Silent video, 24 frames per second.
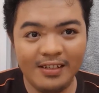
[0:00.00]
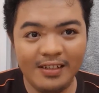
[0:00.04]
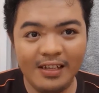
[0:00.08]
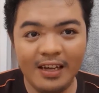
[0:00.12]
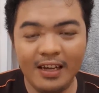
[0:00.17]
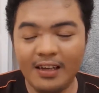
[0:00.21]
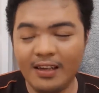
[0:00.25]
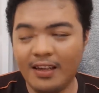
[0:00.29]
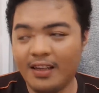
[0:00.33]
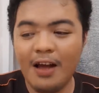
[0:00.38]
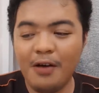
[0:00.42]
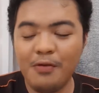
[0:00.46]

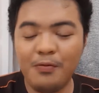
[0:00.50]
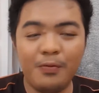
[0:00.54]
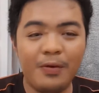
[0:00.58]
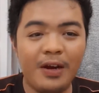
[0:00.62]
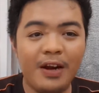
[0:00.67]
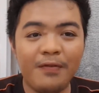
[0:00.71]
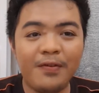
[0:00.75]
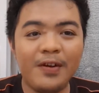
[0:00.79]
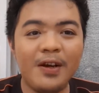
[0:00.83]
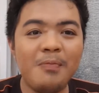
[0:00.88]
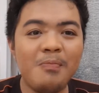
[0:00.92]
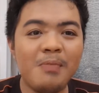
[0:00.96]
Like,
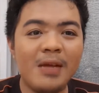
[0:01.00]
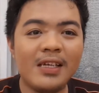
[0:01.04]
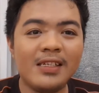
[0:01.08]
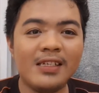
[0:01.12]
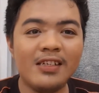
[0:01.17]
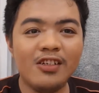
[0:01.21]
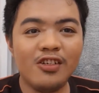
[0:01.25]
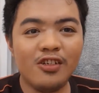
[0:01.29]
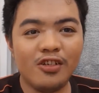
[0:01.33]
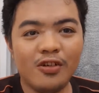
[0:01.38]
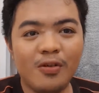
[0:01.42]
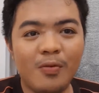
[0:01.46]
whenever I
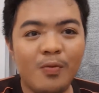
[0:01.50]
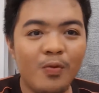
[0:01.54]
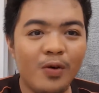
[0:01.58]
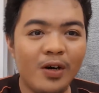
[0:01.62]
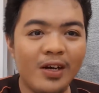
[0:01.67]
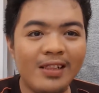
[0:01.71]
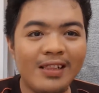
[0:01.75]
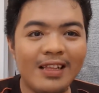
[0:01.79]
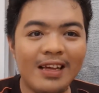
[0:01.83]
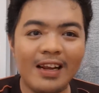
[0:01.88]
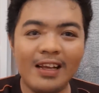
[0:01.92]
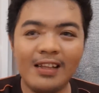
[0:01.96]
message
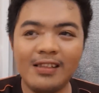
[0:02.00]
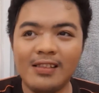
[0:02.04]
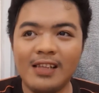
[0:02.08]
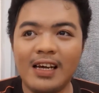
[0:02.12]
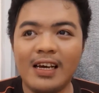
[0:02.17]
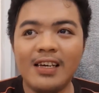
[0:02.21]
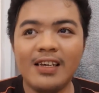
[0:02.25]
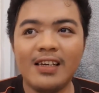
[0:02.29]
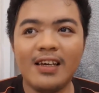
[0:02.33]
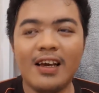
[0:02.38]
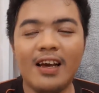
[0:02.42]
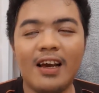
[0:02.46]
someone that I
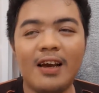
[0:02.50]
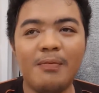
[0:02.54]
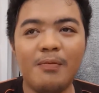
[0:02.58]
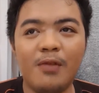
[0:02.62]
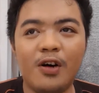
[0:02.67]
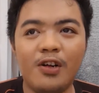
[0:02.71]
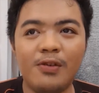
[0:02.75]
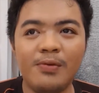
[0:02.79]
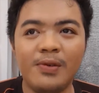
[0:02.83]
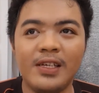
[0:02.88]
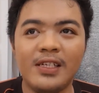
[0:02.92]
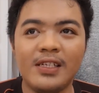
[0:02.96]
like, I'm
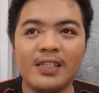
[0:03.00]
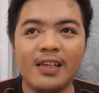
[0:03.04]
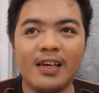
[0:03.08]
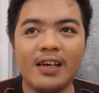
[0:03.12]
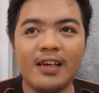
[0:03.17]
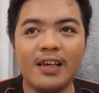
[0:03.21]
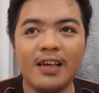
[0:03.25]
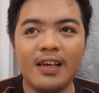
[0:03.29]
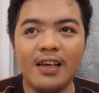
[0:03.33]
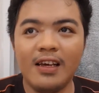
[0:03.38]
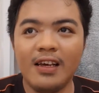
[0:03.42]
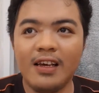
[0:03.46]
always
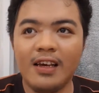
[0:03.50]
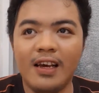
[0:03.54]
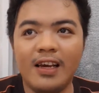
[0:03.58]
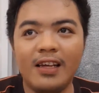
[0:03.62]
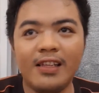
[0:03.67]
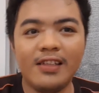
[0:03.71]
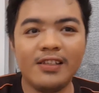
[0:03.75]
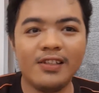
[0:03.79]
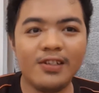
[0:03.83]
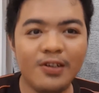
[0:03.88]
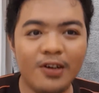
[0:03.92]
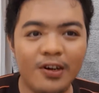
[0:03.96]
like, hey,
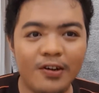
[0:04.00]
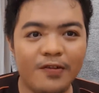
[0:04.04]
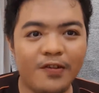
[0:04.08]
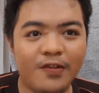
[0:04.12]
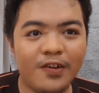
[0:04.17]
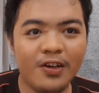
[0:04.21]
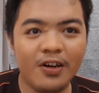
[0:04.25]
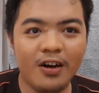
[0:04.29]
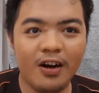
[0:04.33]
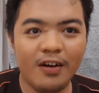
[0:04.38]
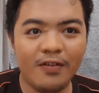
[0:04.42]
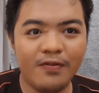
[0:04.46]
let's go out for
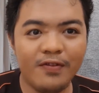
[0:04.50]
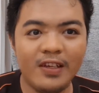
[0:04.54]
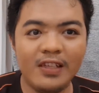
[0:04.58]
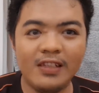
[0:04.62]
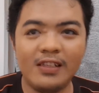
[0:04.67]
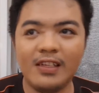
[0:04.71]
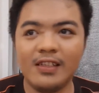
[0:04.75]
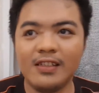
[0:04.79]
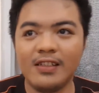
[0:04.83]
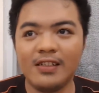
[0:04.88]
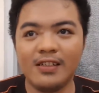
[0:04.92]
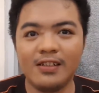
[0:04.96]
coffee.
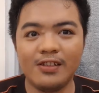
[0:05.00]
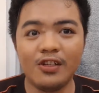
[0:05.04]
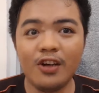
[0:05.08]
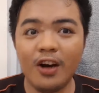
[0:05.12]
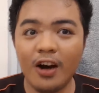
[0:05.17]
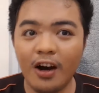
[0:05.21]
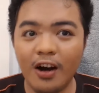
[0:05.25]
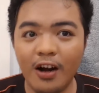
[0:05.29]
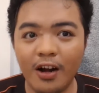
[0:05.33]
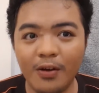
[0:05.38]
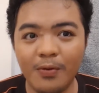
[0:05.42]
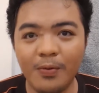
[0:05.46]
Let's
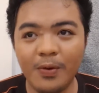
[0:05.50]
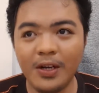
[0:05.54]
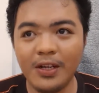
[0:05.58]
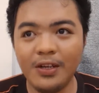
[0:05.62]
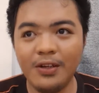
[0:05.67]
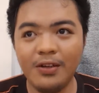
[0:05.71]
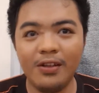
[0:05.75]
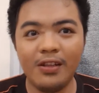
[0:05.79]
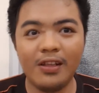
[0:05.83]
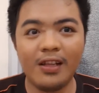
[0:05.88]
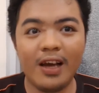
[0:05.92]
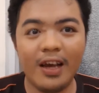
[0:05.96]
talk. What do
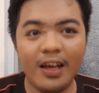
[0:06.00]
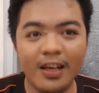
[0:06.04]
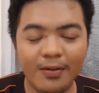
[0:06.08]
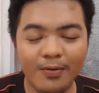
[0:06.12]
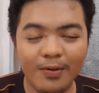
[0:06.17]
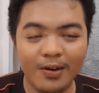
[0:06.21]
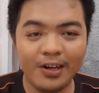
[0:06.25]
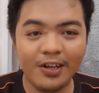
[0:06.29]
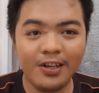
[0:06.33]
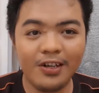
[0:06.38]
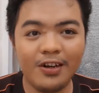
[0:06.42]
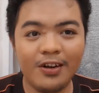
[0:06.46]
you like?
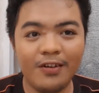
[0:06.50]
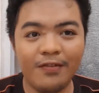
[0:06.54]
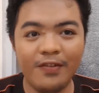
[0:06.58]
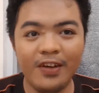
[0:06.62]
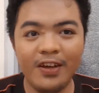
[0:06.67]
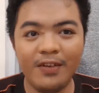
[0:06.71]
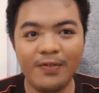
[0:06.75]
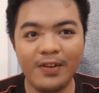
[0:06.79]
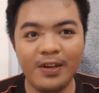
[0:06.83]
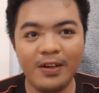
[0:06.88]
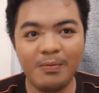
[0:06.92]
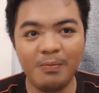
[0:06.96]
What are your
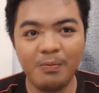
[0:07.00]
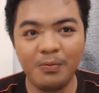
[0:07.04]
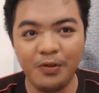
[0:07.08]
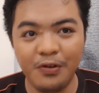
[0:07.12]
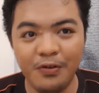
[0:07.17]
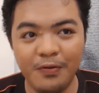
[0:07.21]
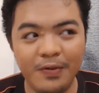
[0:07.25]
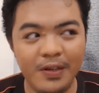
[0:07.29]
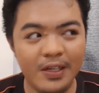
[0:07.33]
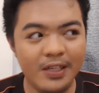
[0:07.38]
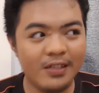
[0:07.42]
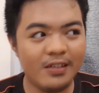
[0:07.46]
favorite
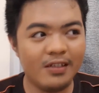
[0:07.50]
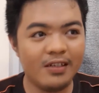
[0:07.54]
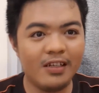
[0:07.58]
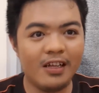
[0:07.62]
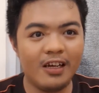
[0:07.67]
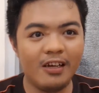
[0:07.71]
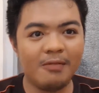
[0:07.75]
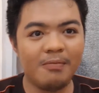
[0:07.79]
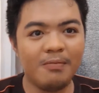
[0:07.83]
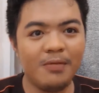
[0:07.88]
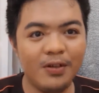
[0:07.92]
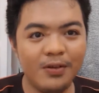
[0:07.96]
movies? Do you
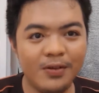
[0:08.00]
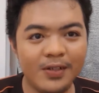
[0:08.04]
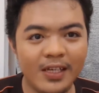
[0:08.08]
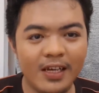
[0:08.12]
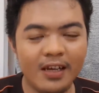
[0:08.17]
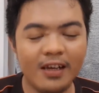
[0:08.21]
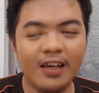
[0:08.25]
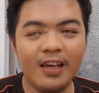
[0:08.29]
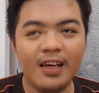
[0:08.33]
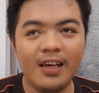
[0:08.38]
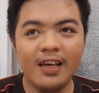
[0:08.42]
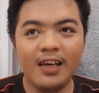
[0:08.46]
like
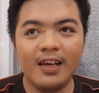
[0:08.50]
music?